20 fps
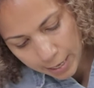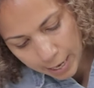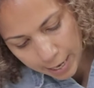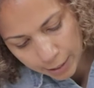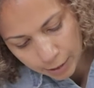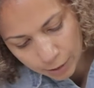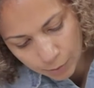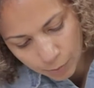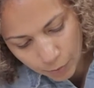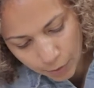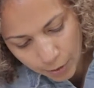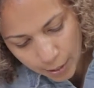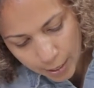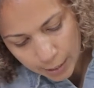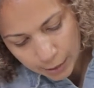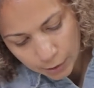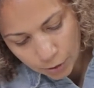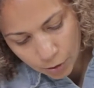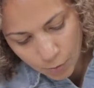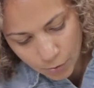kind of smooth.
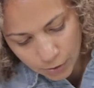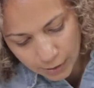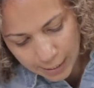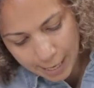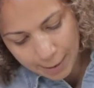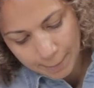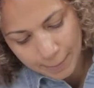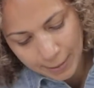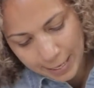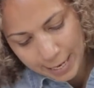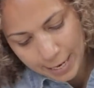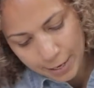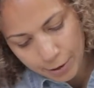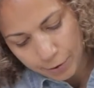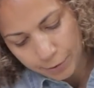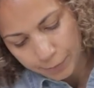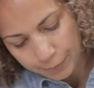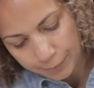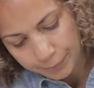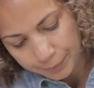It's almost like
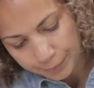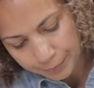Play-Doh.